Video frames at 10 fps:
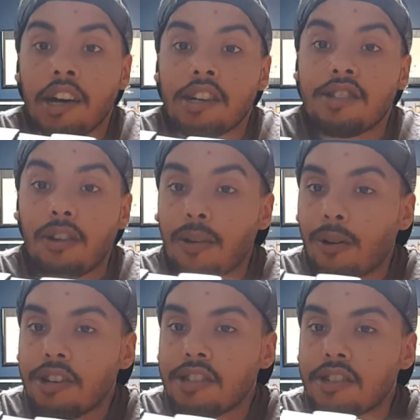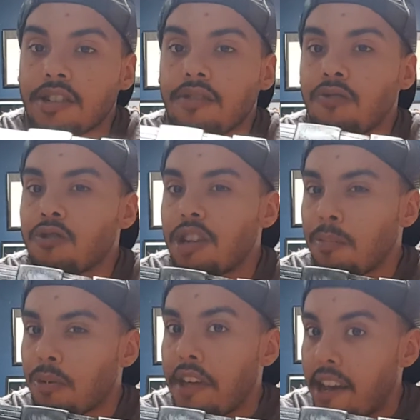So I want to
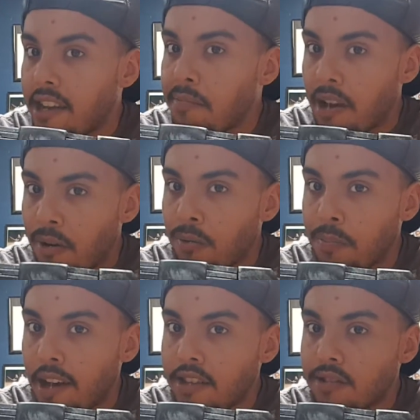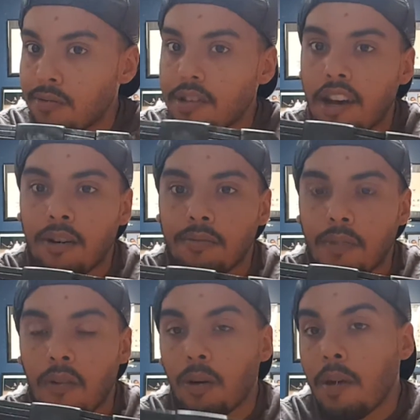resemble that in my own Batsuit. Now,
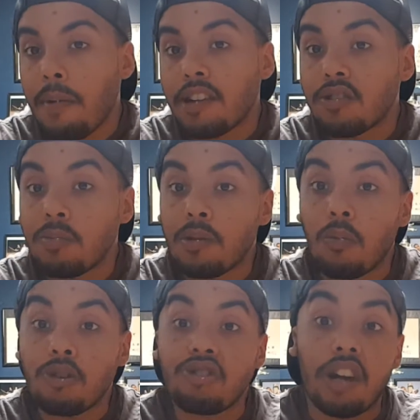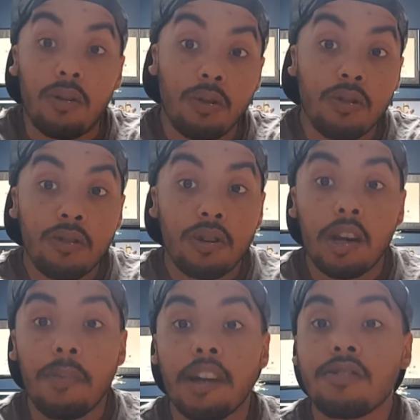I want my Batsuit to be a more general
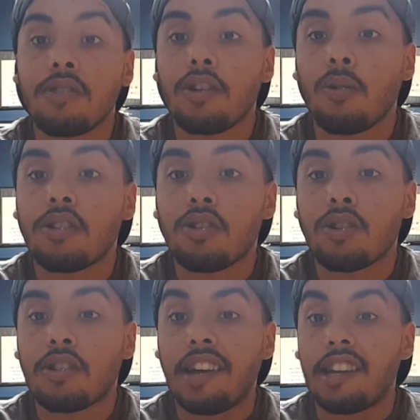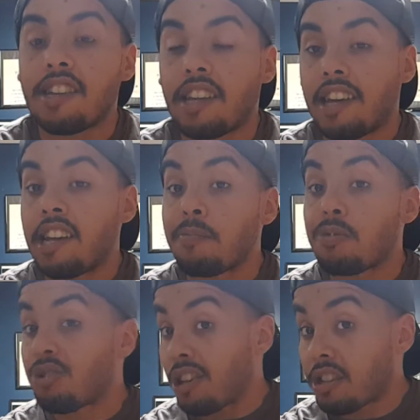looking Batsuit. I don't want to look like any
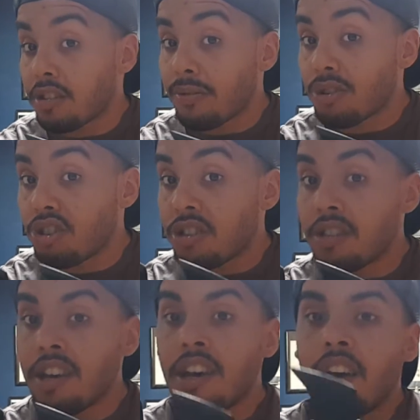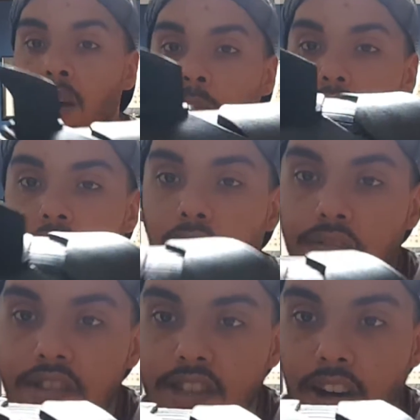particular version, but I love
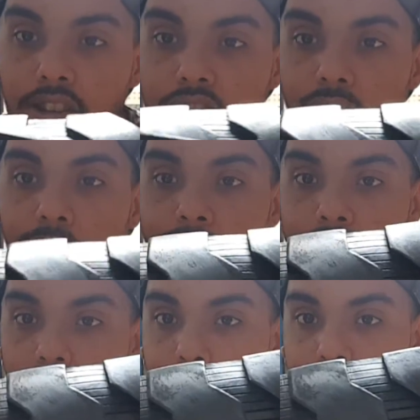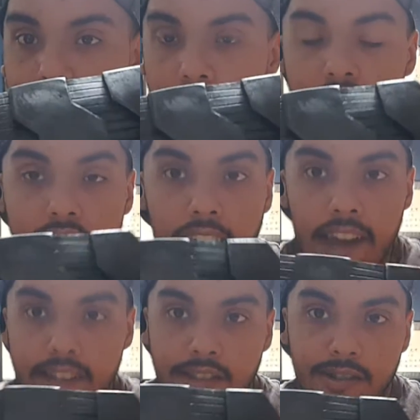these gauntlets so freaking much that I just
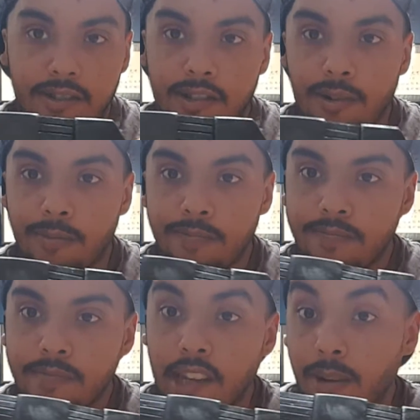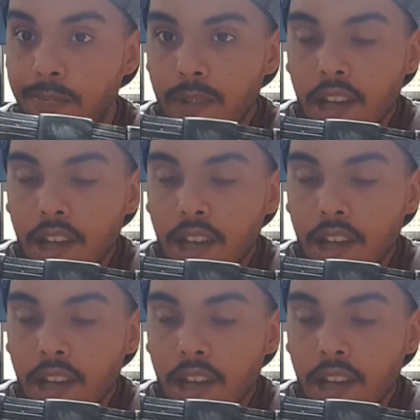had to, get them.